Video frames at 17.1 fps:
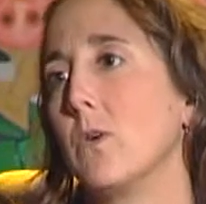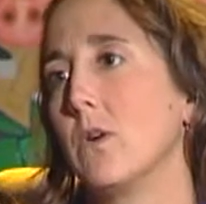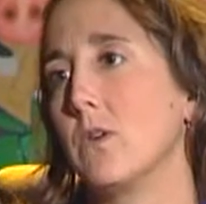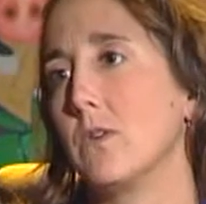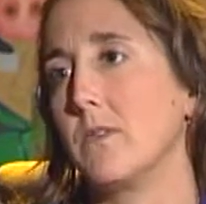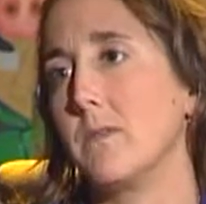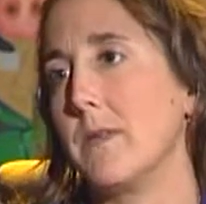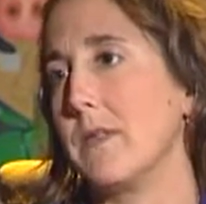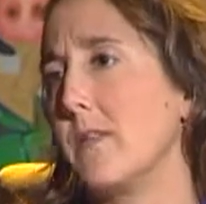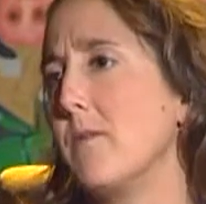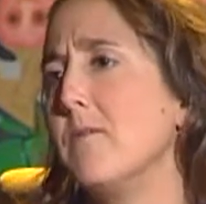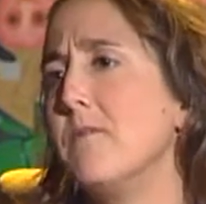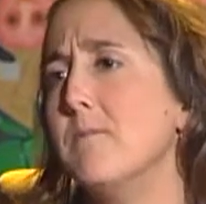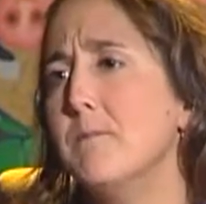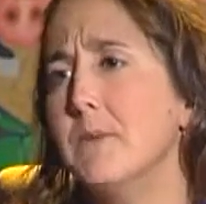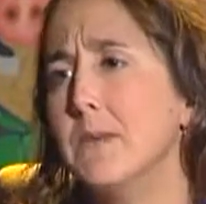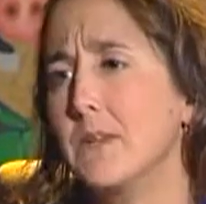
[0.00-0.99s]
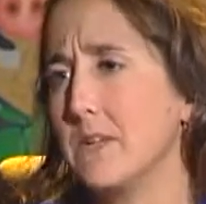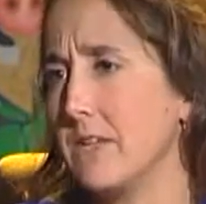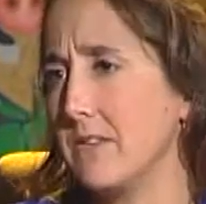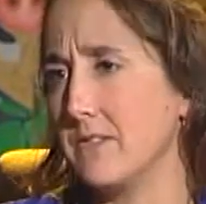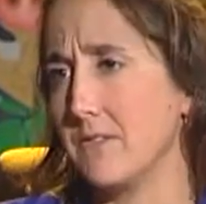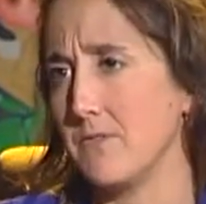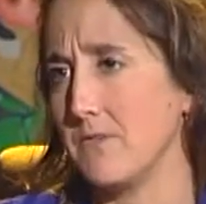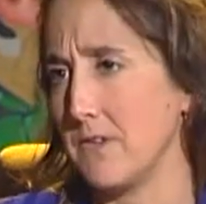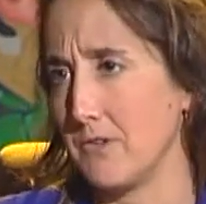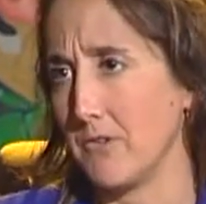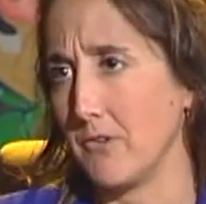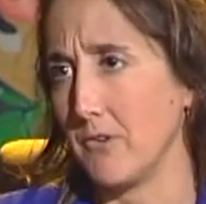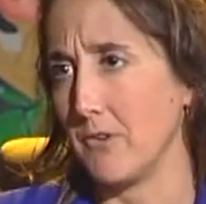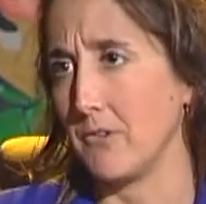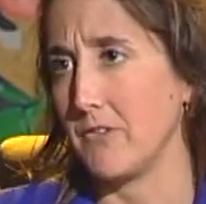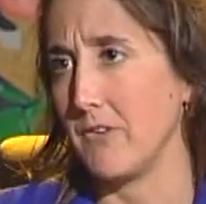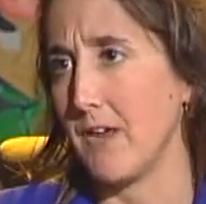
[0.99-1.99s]
the world. I mean, there are millions of
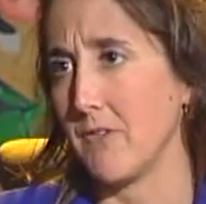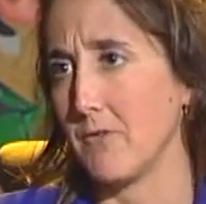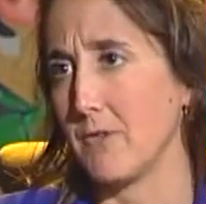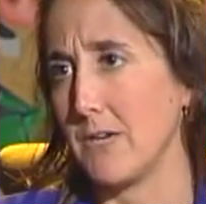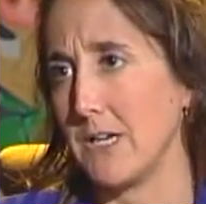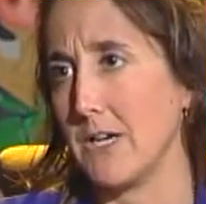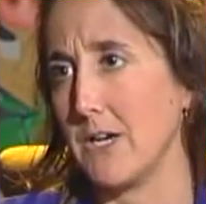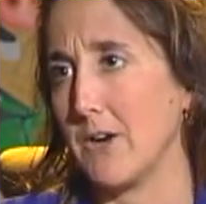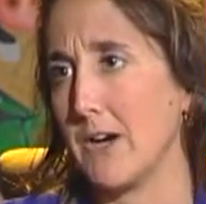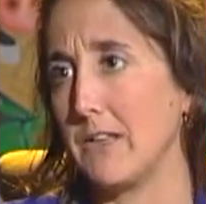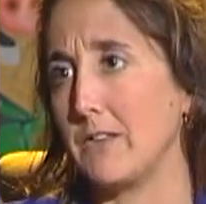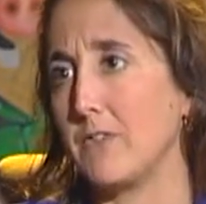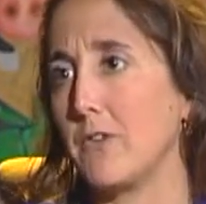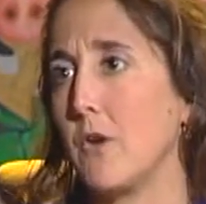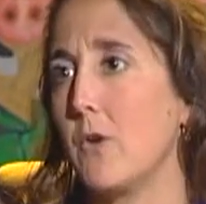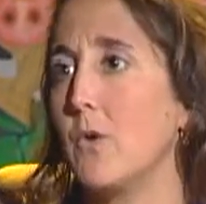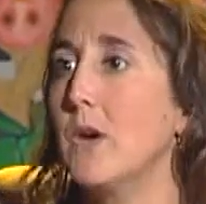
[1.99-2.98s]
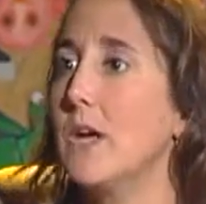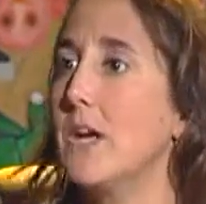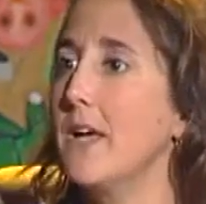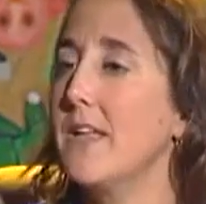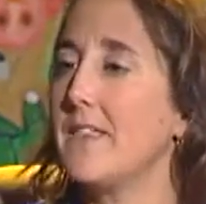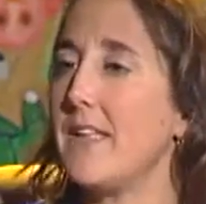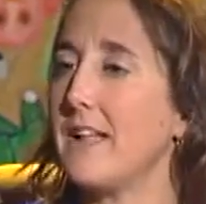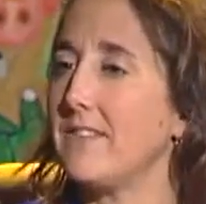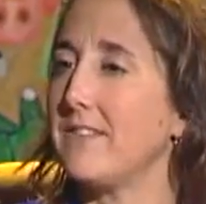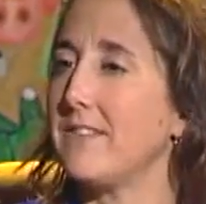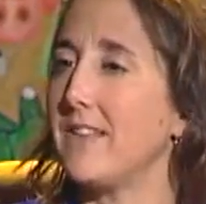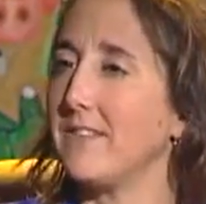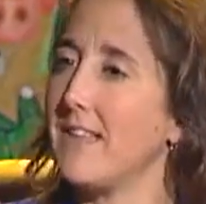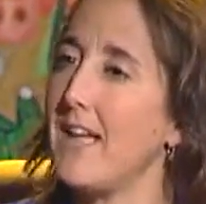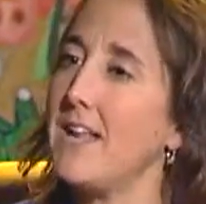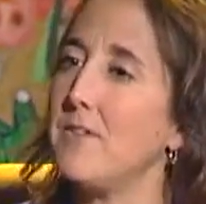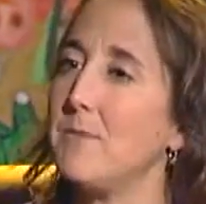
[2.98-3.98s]
visitors every year. And so that's
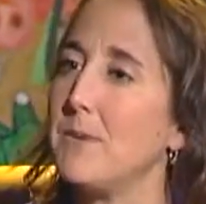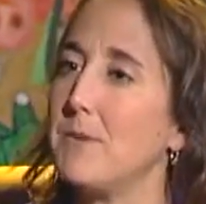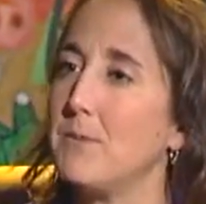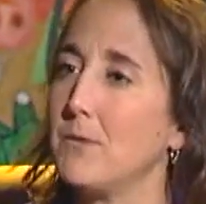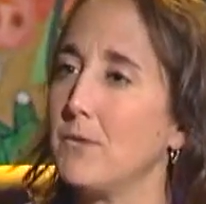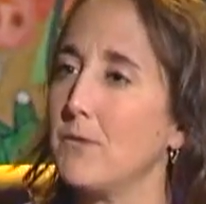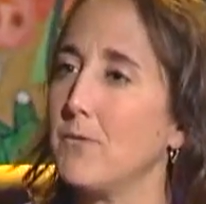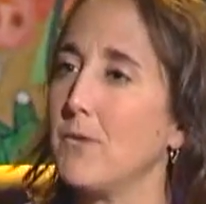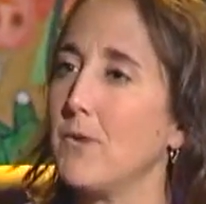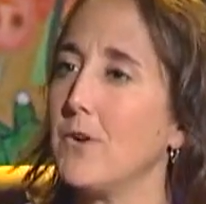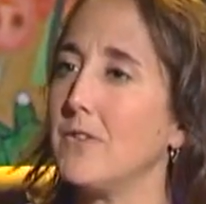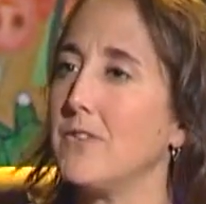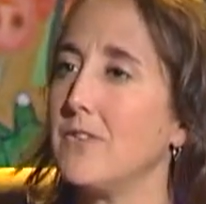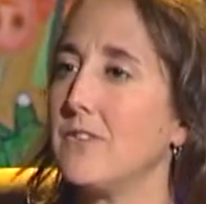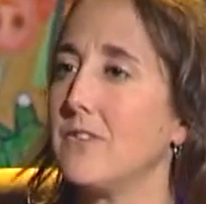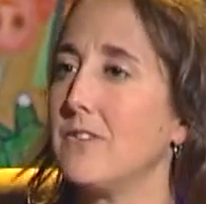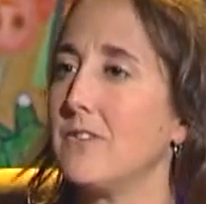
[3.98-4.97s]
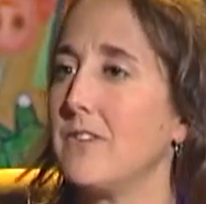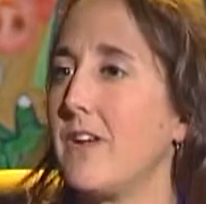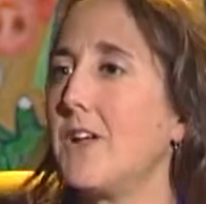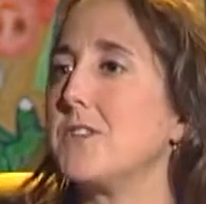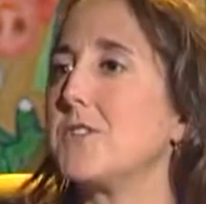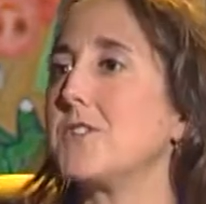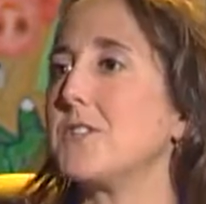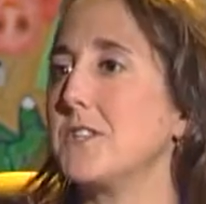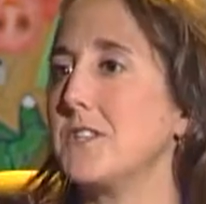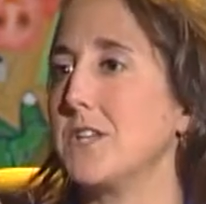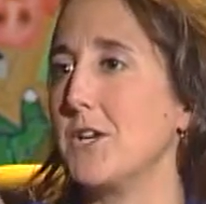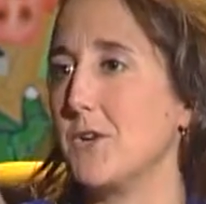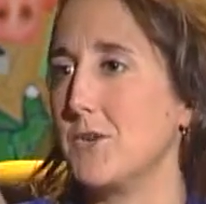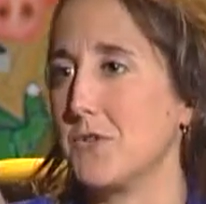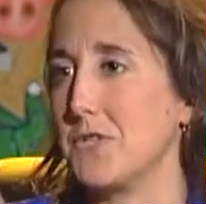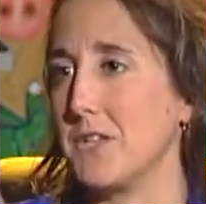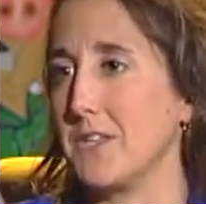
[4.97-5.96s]
a lot of people's first touch to
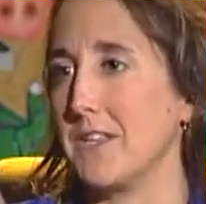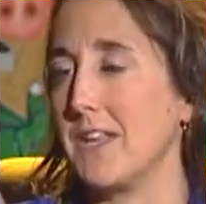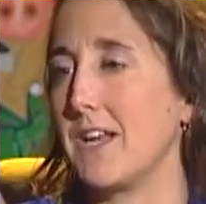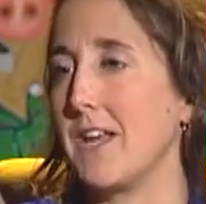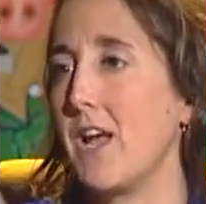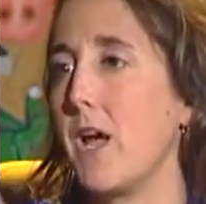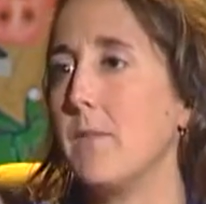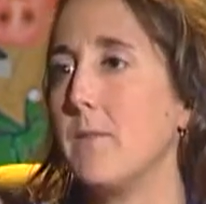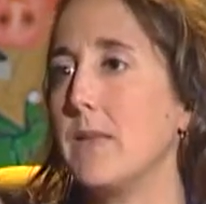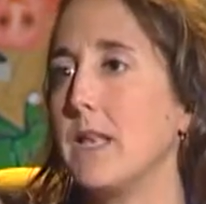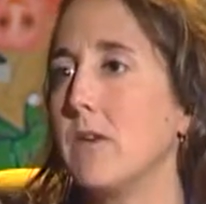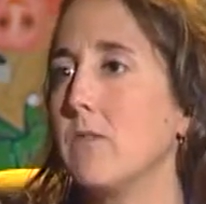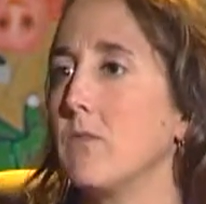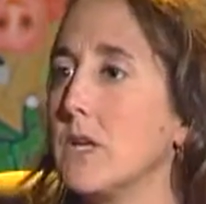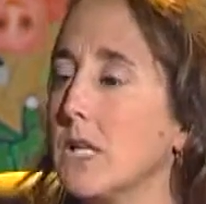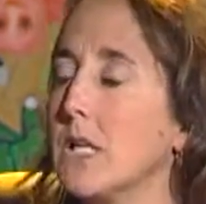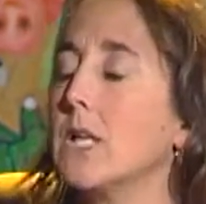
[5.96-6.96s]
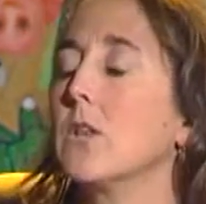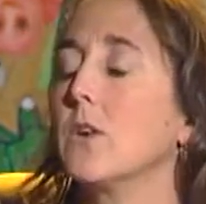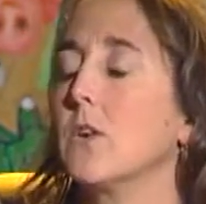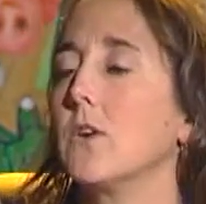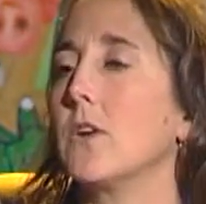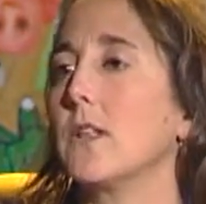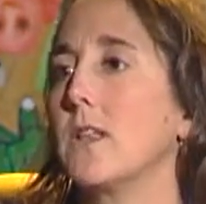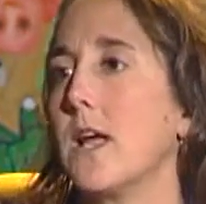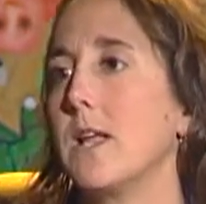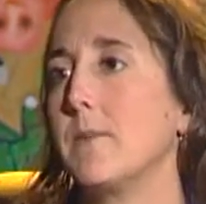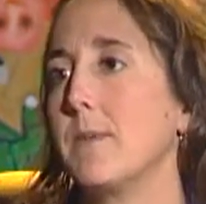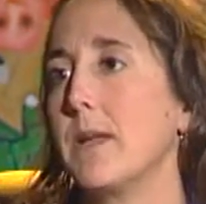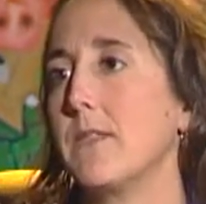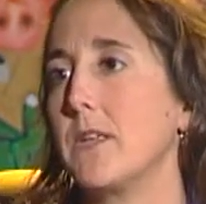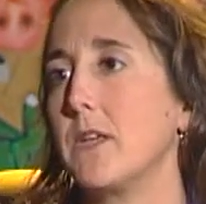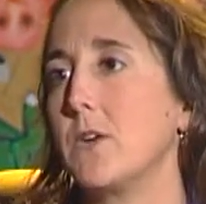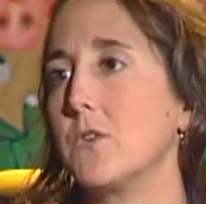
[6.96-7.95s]
the ocean. They come and they really learn a lot
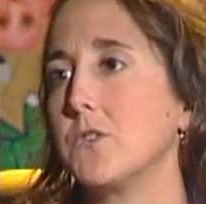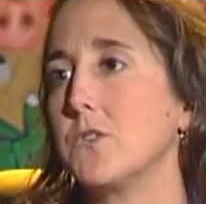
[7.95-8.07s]
about